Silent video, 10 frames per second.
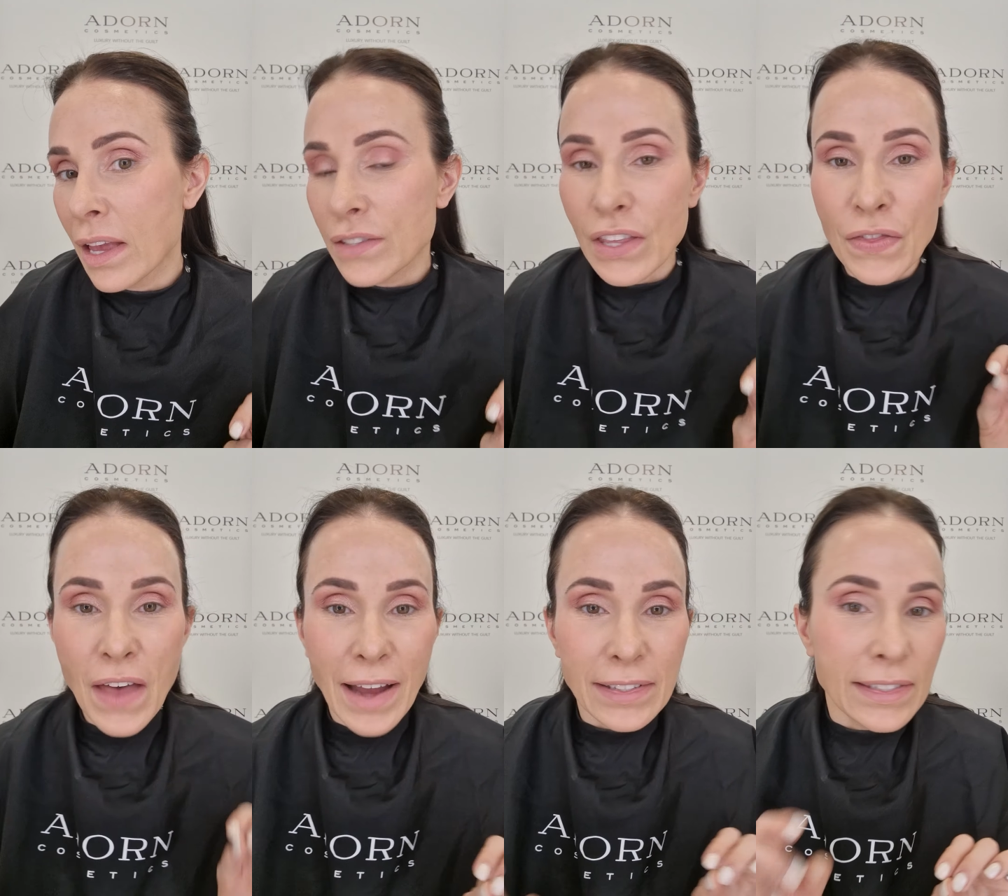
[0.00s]
So
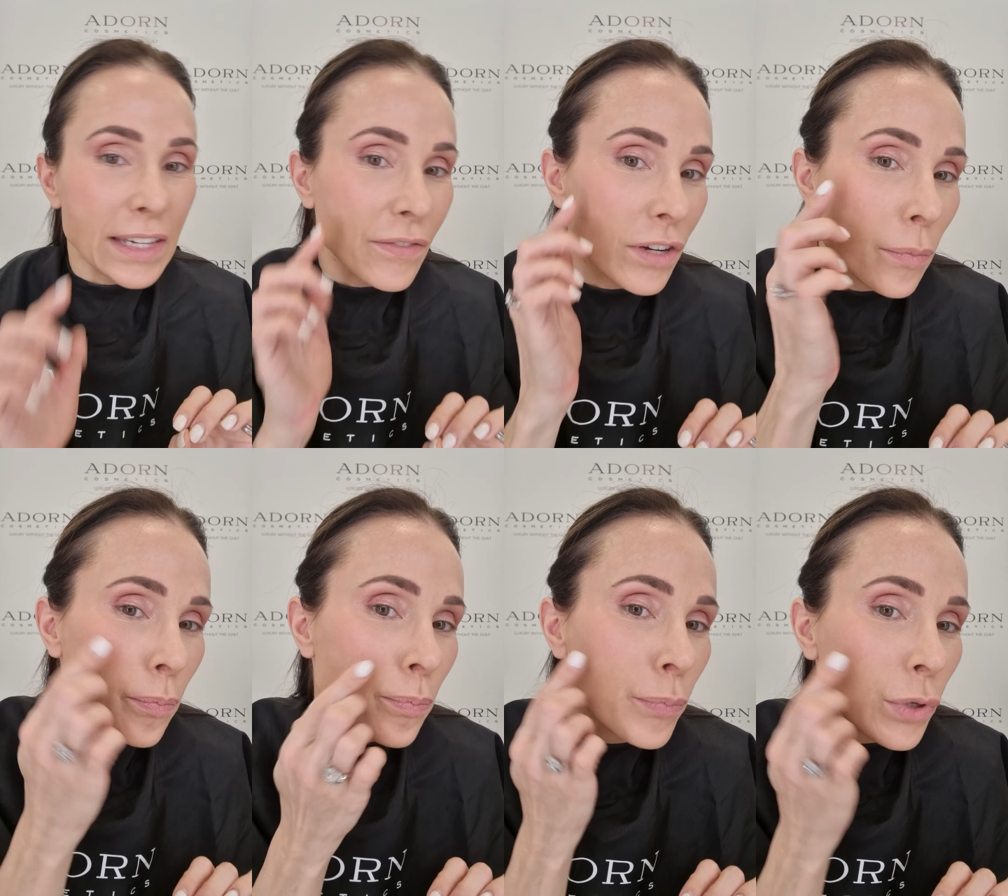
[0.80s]
that's given a
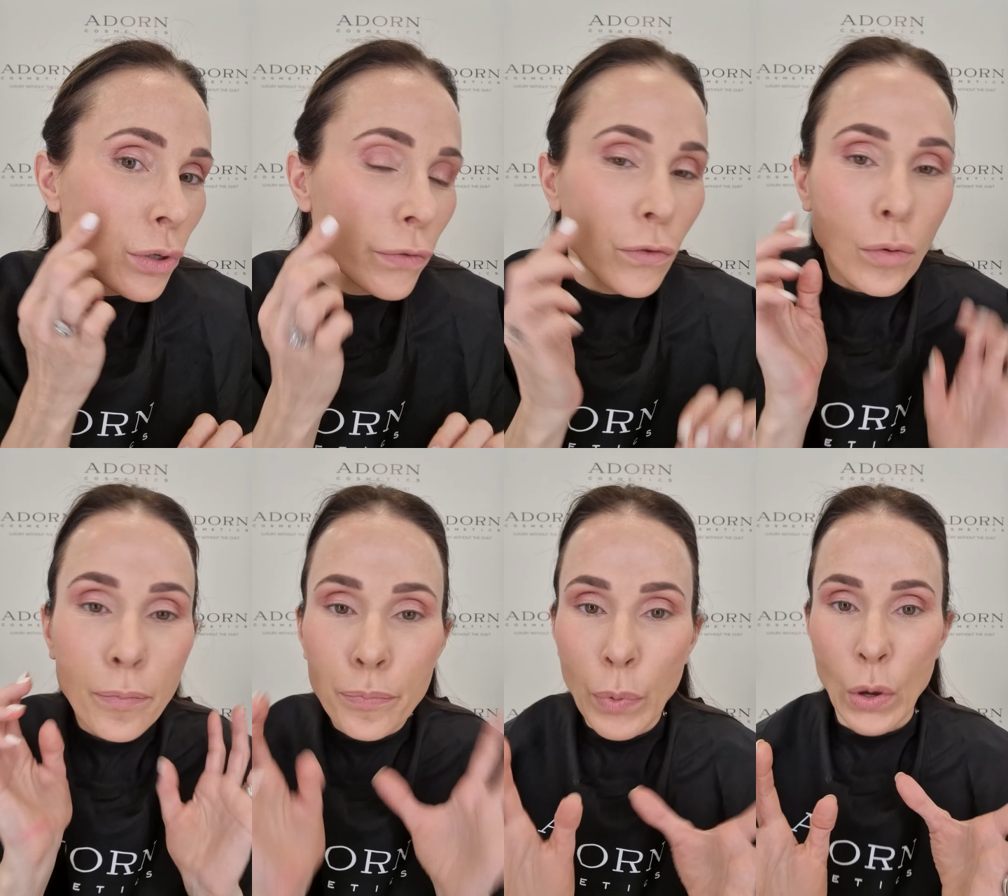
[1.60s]

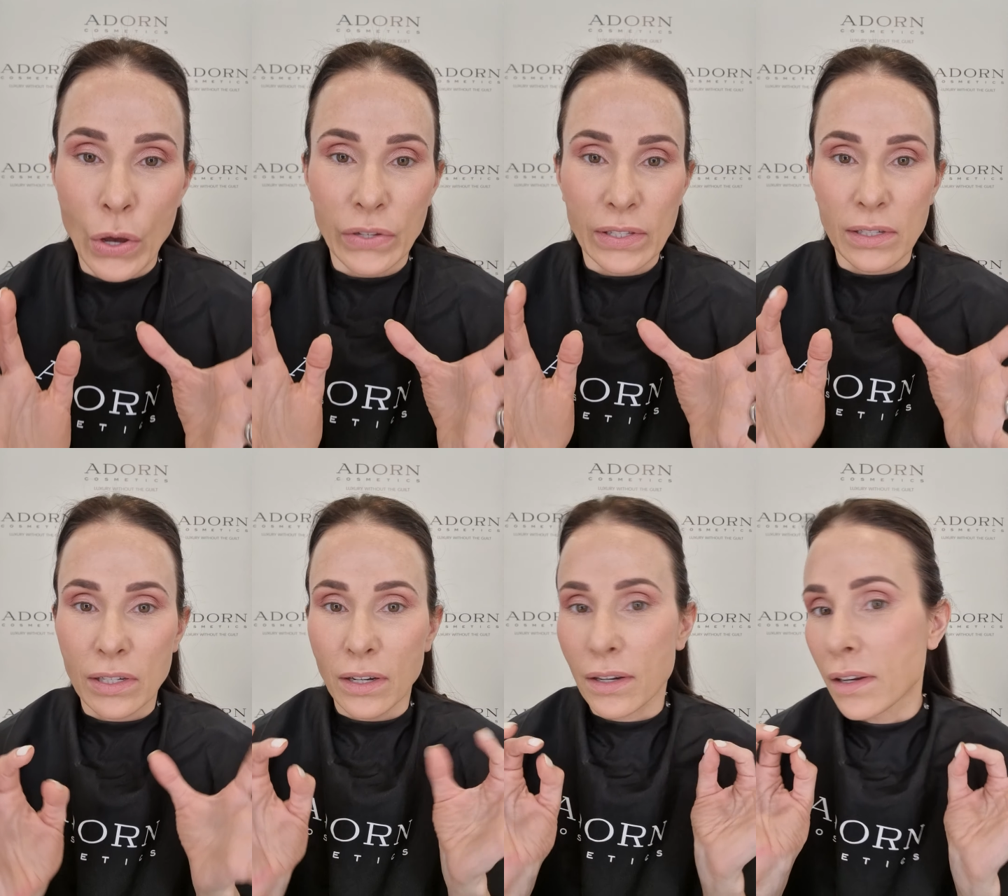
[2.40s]
beautiful burst